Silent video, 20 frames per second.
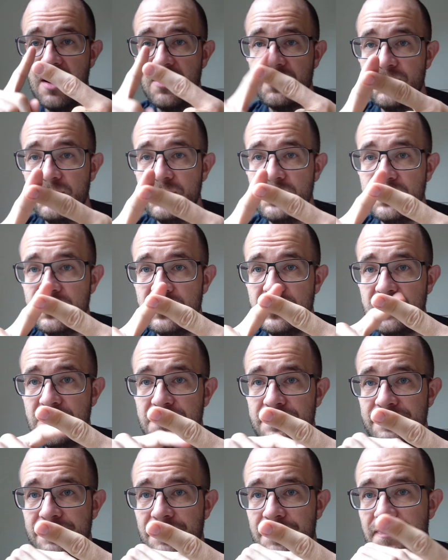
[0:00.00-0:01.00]

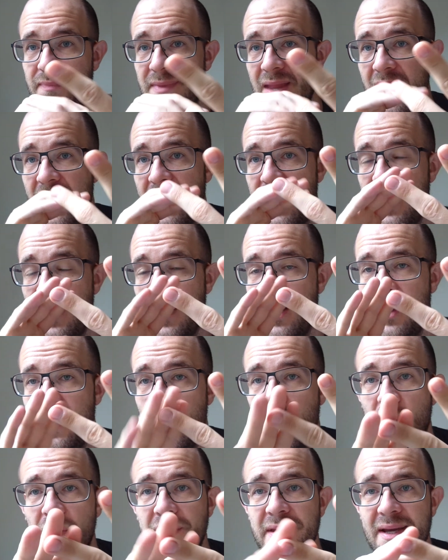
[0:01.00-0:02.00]
food,
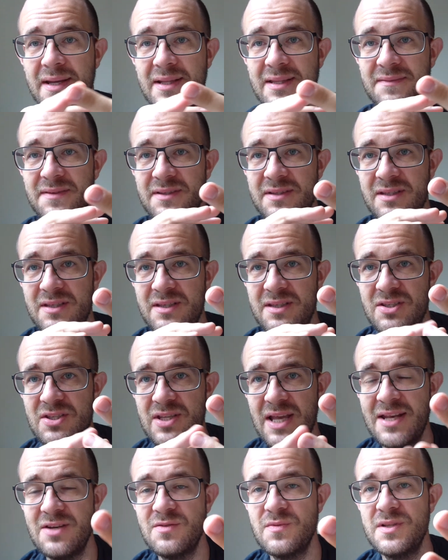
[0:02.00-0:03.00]
all the activities,
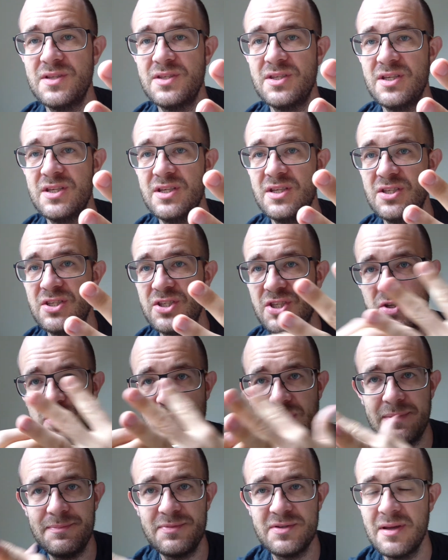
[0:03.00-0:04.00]
entrances,
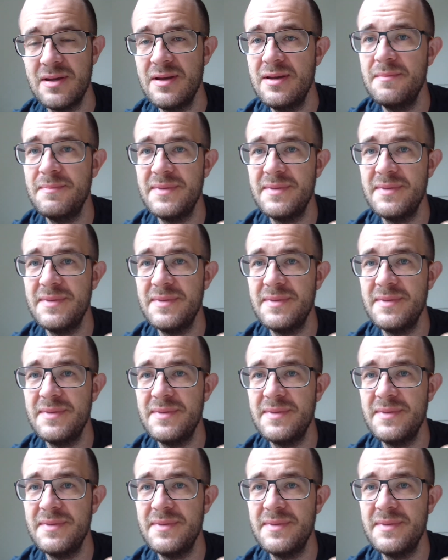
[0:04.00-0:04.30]
trips.